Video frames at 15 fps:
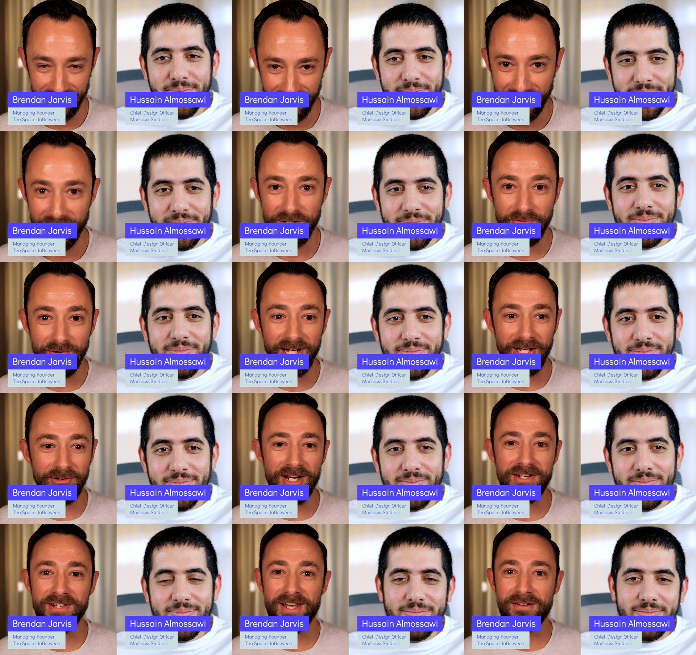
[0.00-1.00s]
Speaker 1: Well, it's really
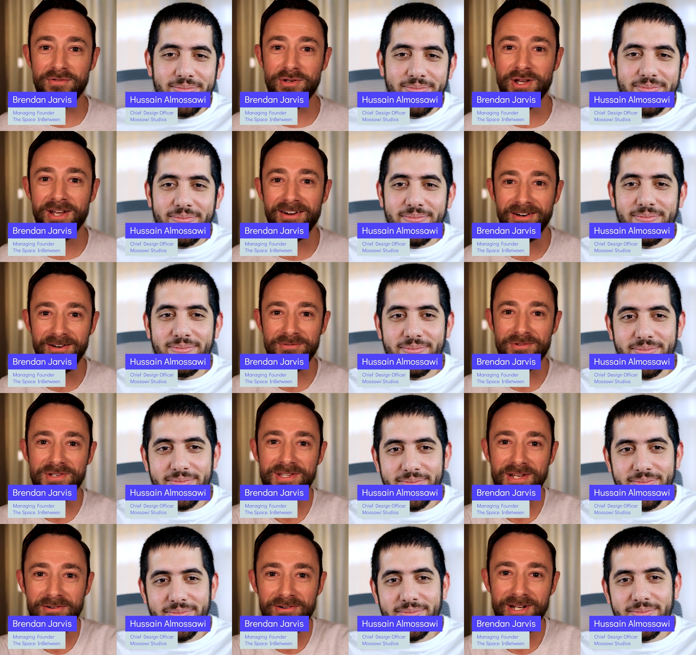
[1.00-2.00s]
great to have you here, and it
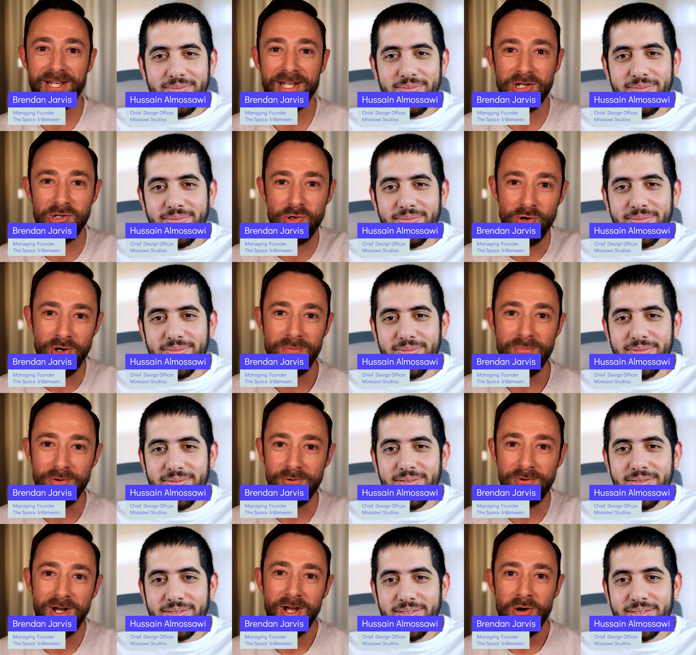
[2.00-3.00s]
was thoroughly
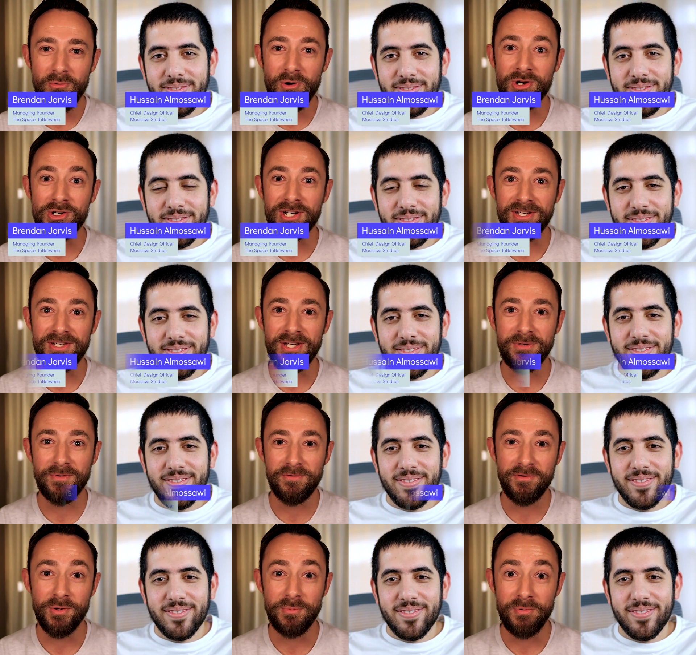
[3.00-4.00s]
enjoyable watching some
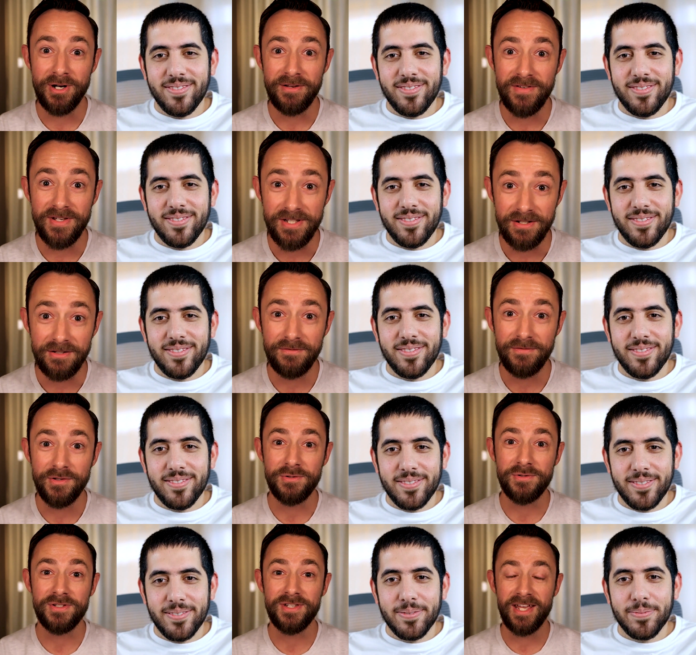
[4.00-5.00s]
of your previous
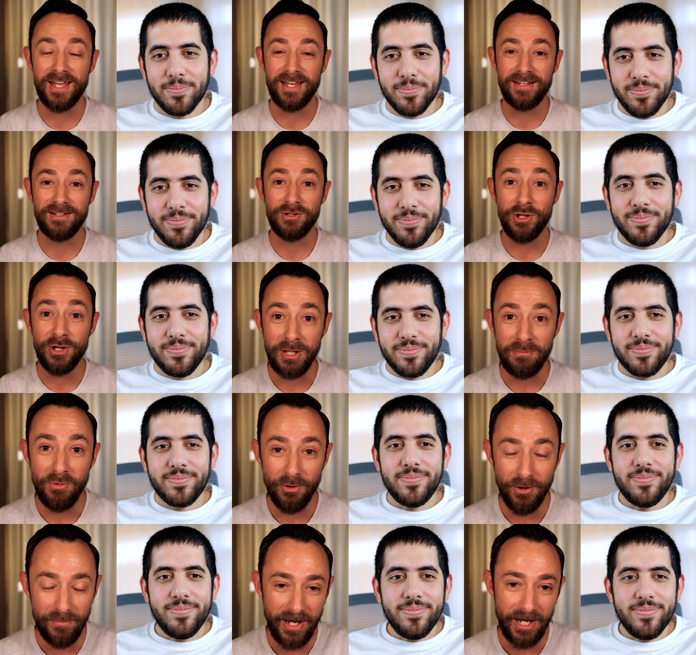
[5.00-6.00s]
interviews and learning
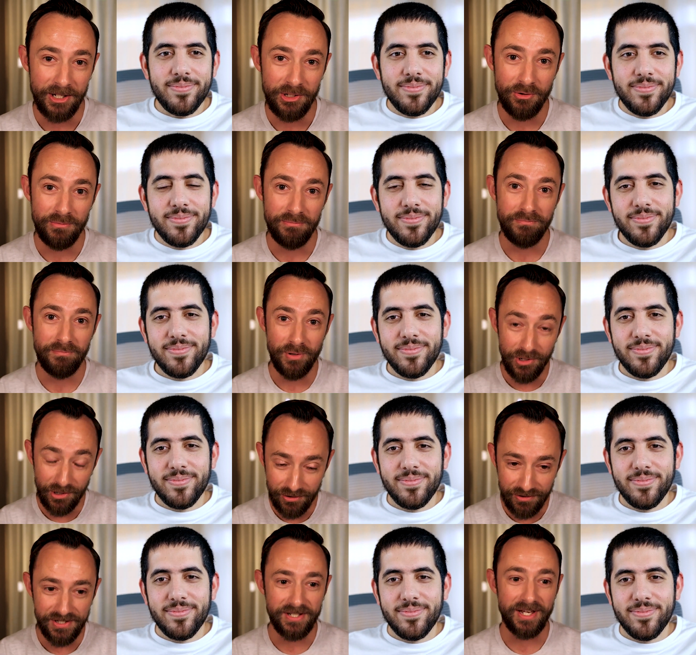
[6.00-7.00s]
more about your
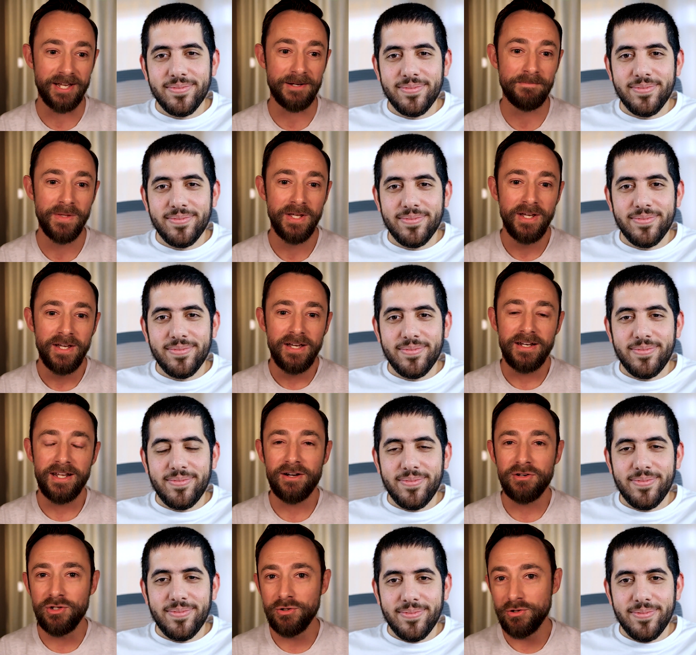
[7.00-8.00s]
book, Hussain.
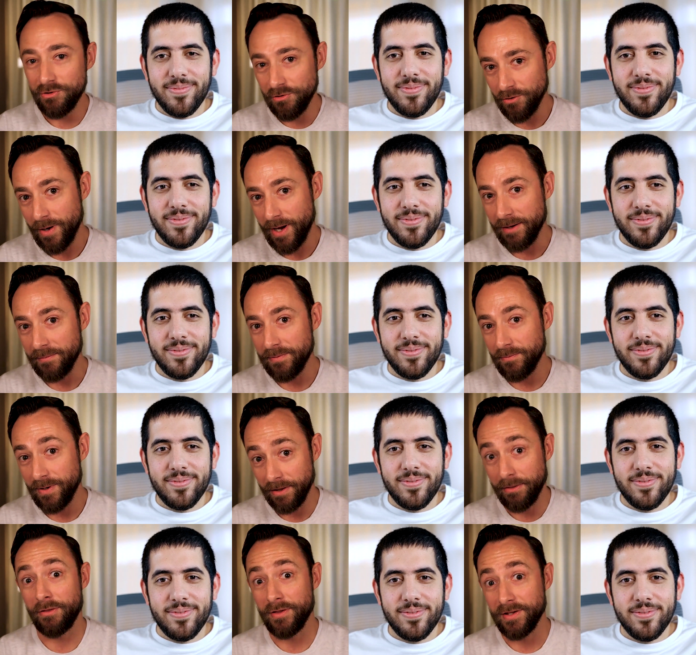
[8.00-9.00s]
Now, you grew up,
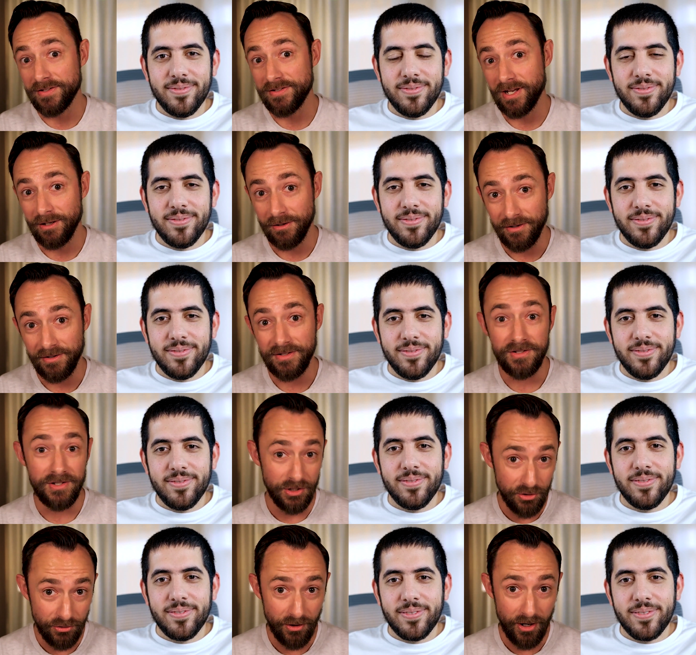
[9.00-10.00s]
one of the things I learned
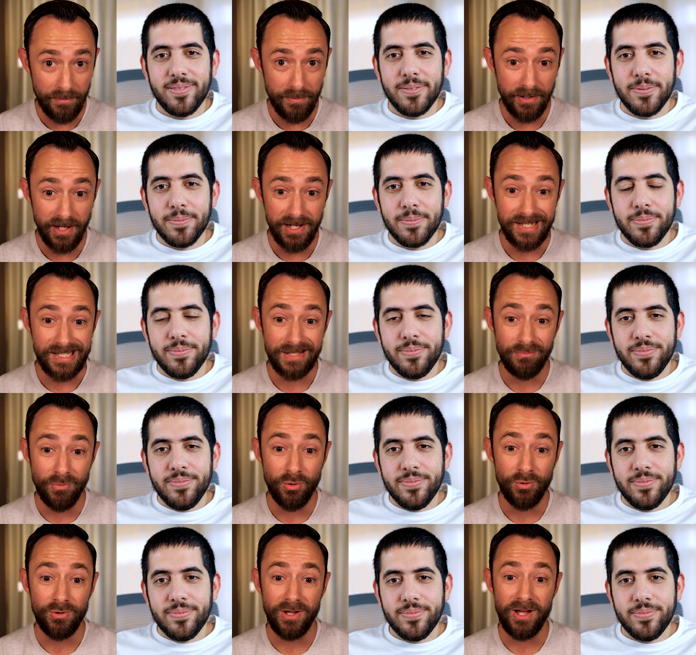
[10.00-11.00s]
is you grew up in a
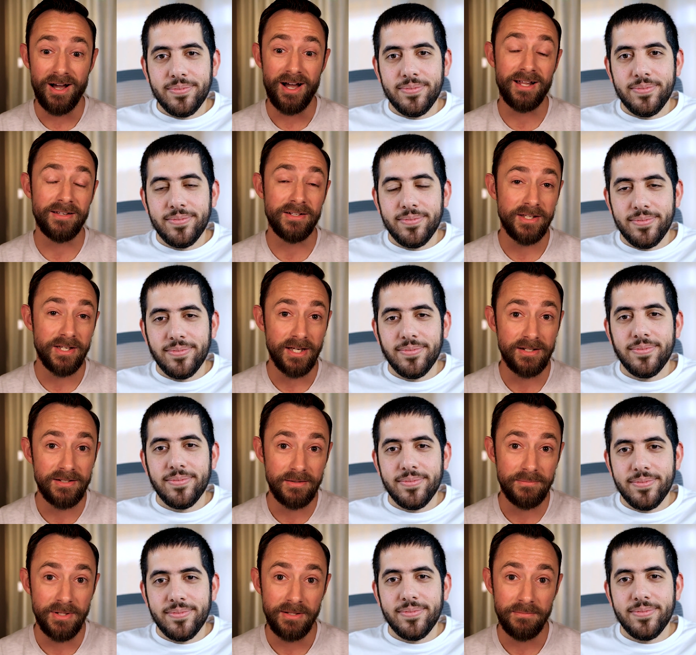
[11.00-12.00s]
small island
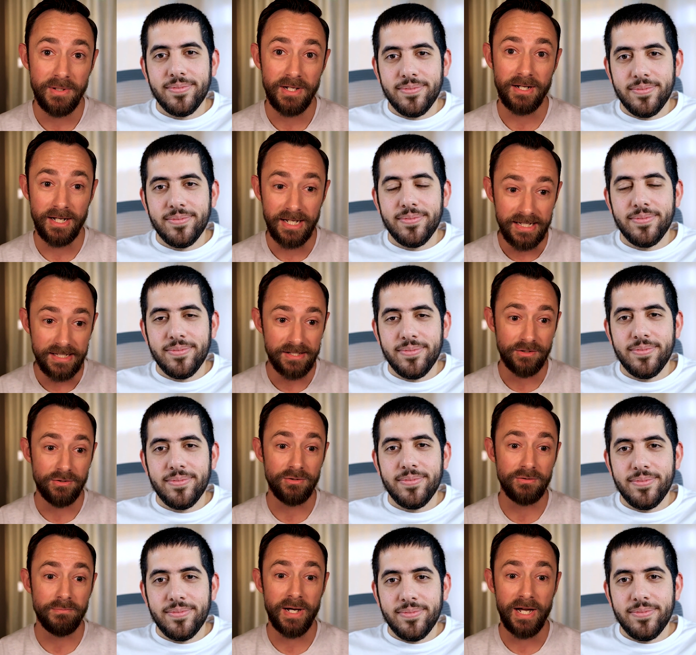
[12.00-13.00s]
kingdom in the Middle East
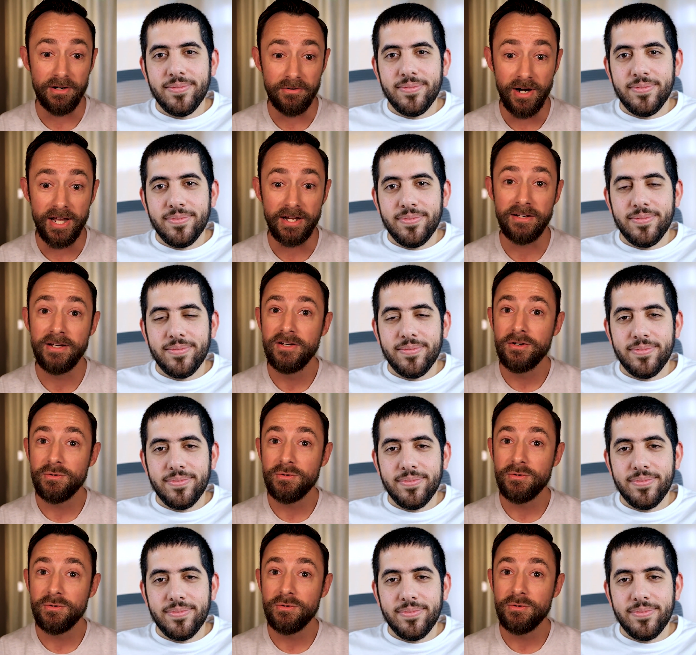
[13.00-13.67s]
called Bahrain,